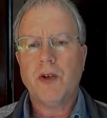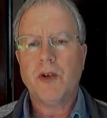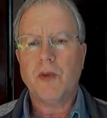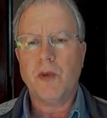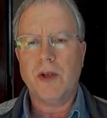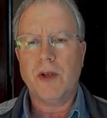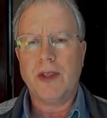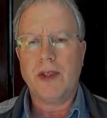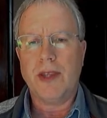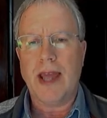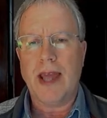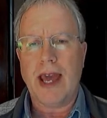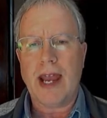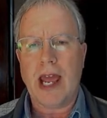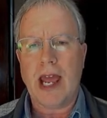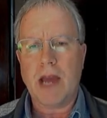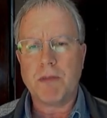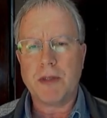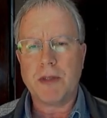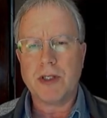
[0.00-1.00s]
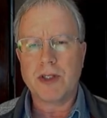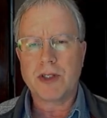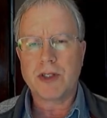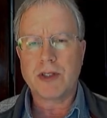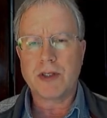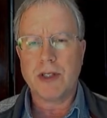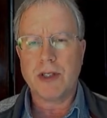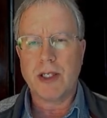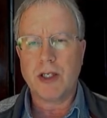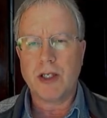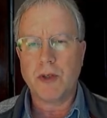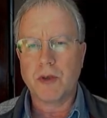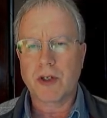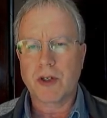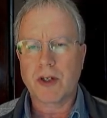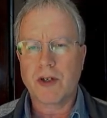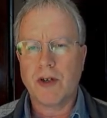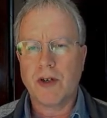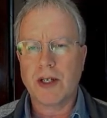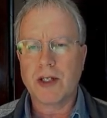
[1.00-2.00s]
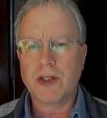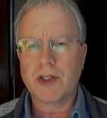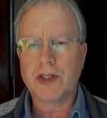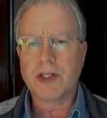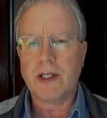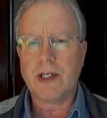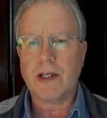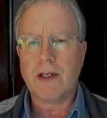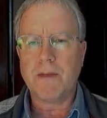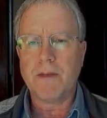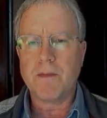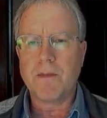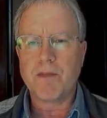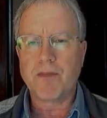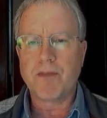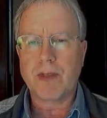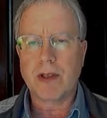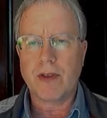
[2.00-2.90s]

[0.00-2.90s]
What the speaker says: When that happens, then you are going to see